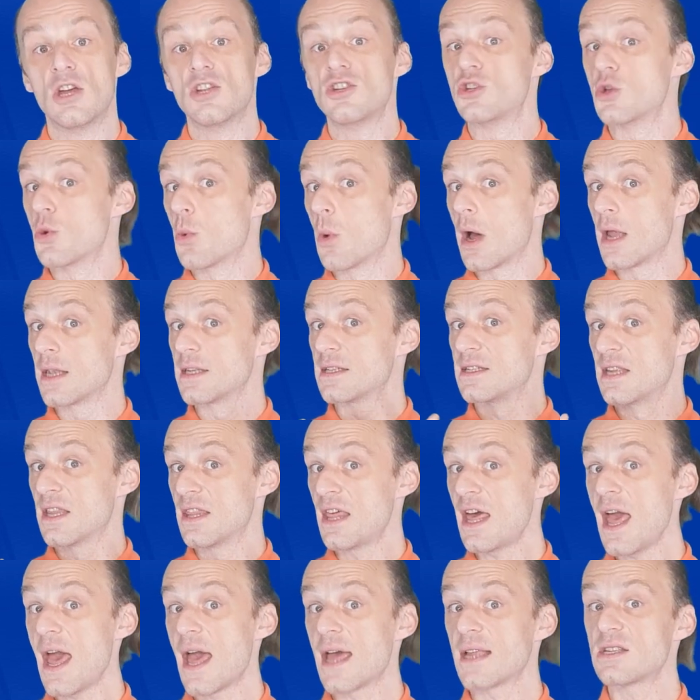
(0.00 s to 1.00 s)
To answer
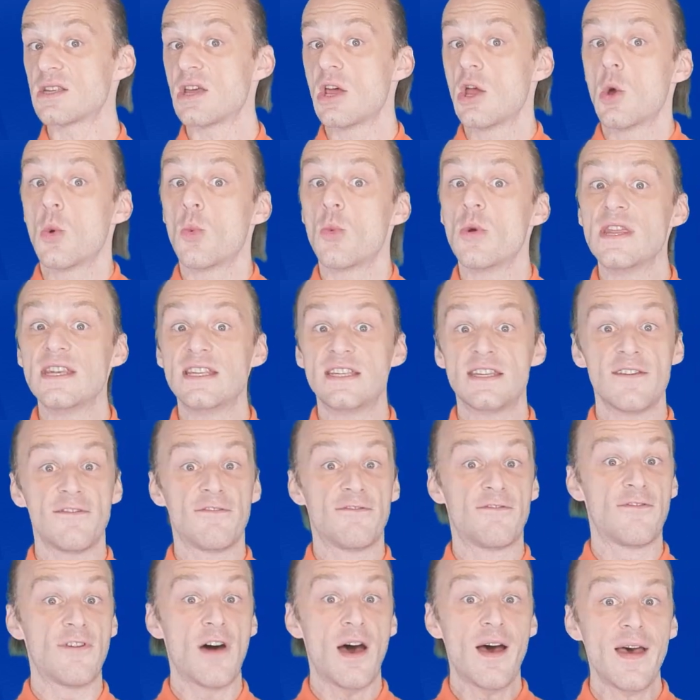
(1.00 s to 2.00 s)
that, we
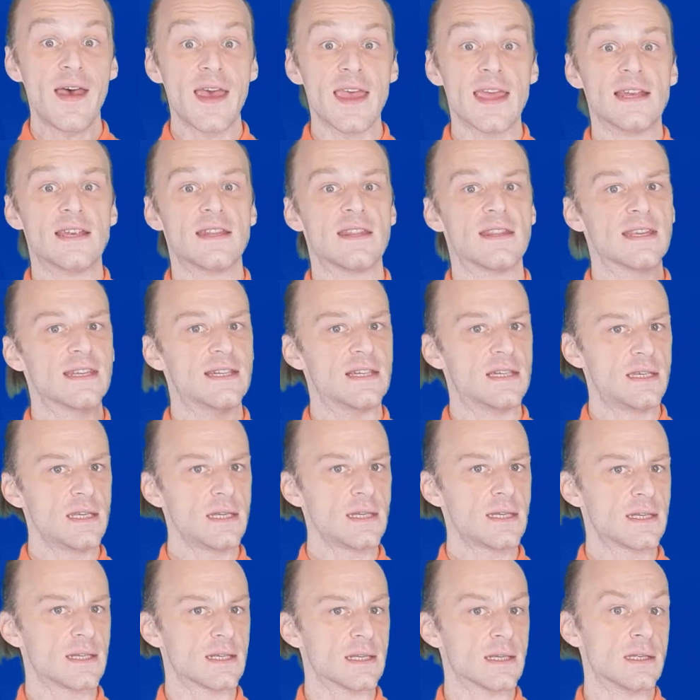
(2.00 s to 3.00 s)
divide the
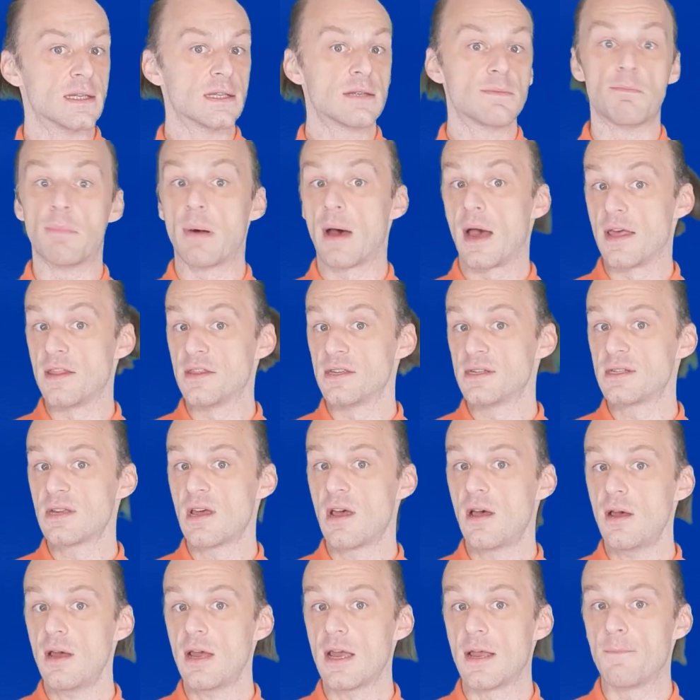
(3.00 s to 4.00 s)
distance by the
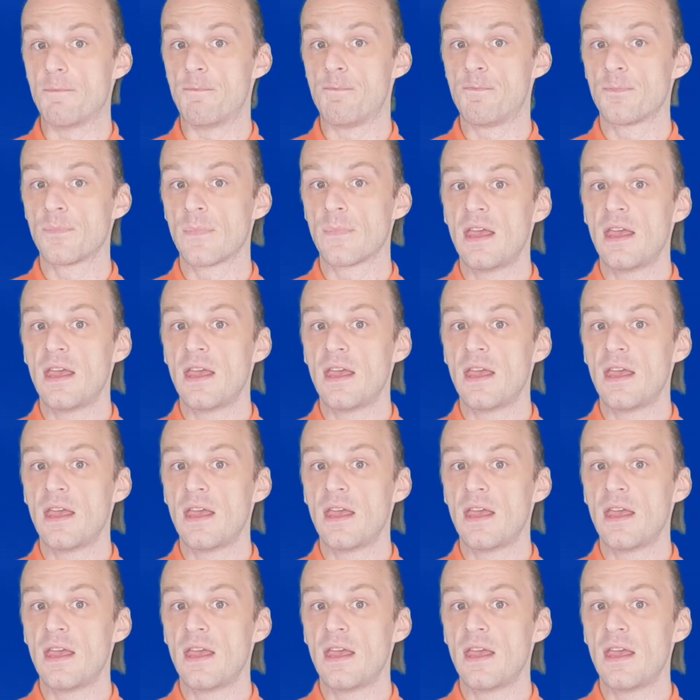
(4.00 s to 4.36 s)
time.